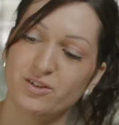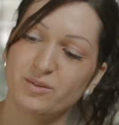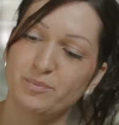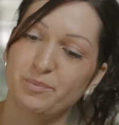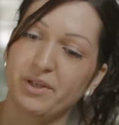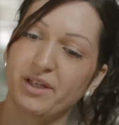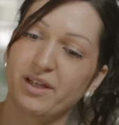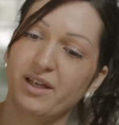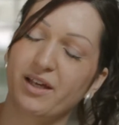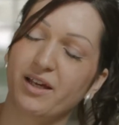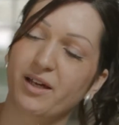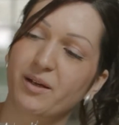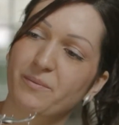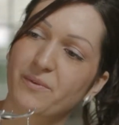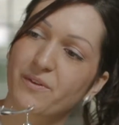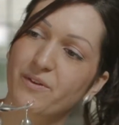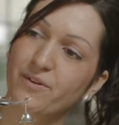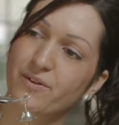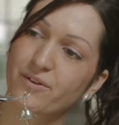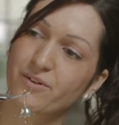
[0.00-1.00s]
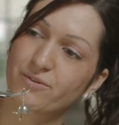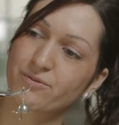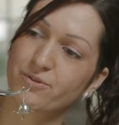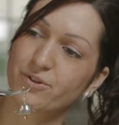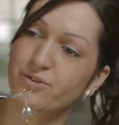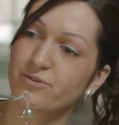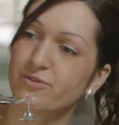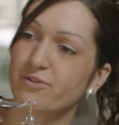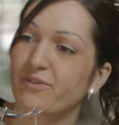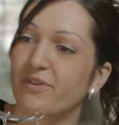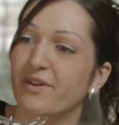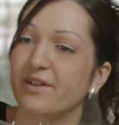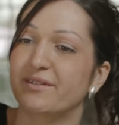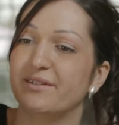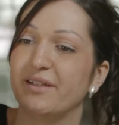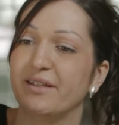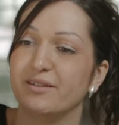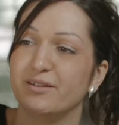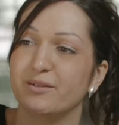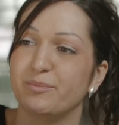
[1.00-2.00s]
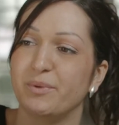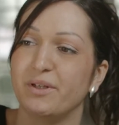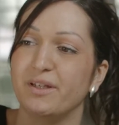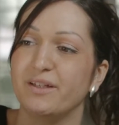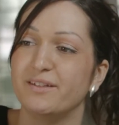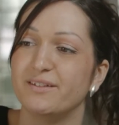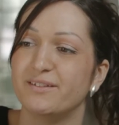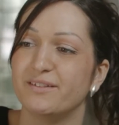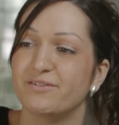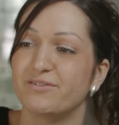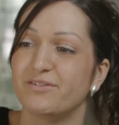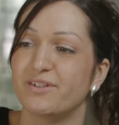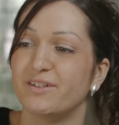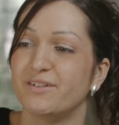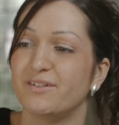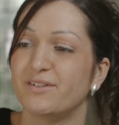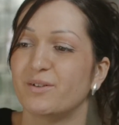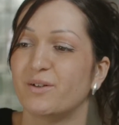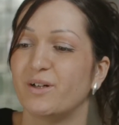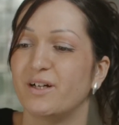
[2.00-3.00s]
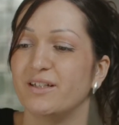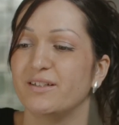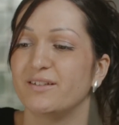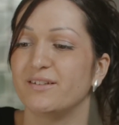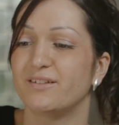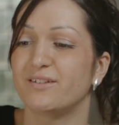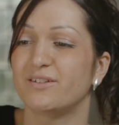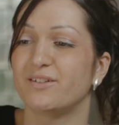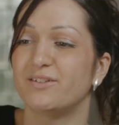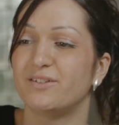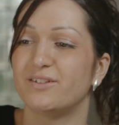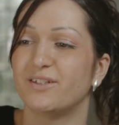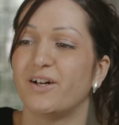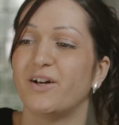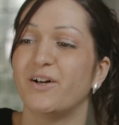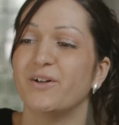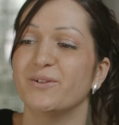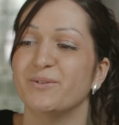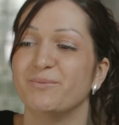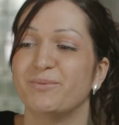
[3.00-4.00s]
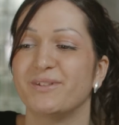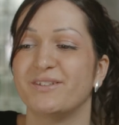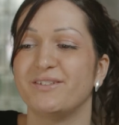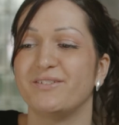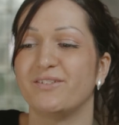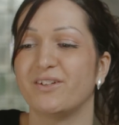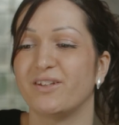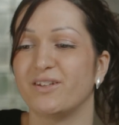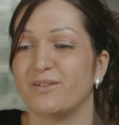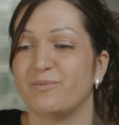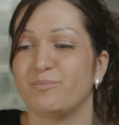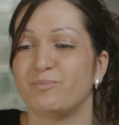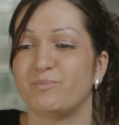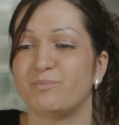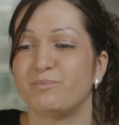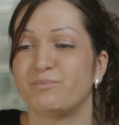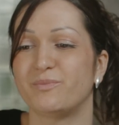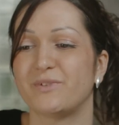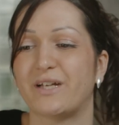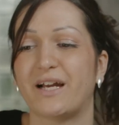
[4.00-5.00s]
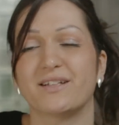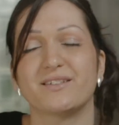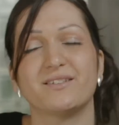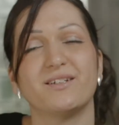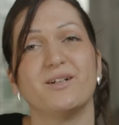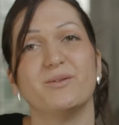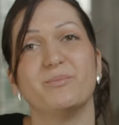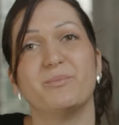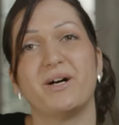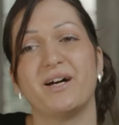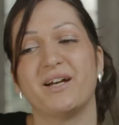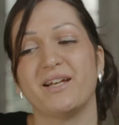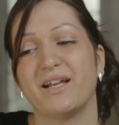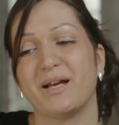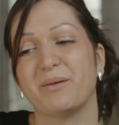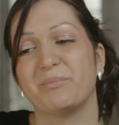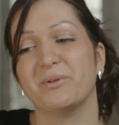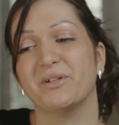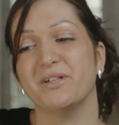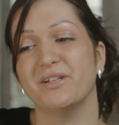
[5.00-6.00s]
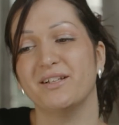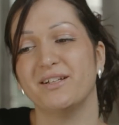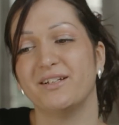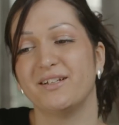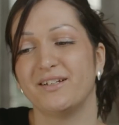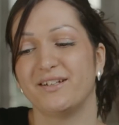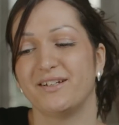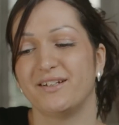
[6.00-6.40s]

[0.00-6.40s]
just picking up the roof of this centrepiece, it feels quite good to hold because you've got the tactile pineapple,